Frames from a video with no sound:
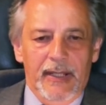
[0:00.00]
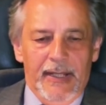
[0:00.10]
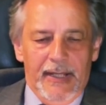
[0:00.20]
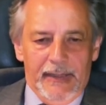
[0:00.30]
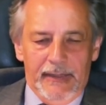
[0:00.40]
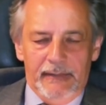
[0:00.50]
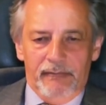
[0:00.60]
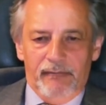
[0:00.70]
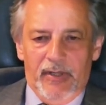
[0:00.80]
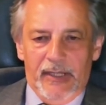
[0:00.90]
And
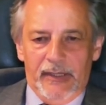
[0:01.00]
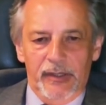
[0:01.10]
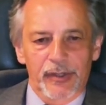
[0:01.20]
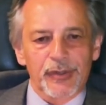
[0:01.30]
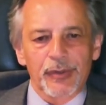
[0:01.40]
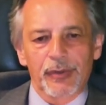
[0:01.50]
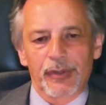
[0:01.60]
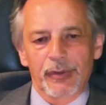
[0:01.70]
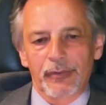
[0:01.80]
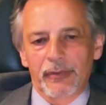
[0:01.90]
I can assure
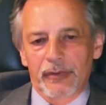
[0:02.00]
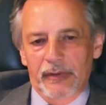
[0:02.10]
you,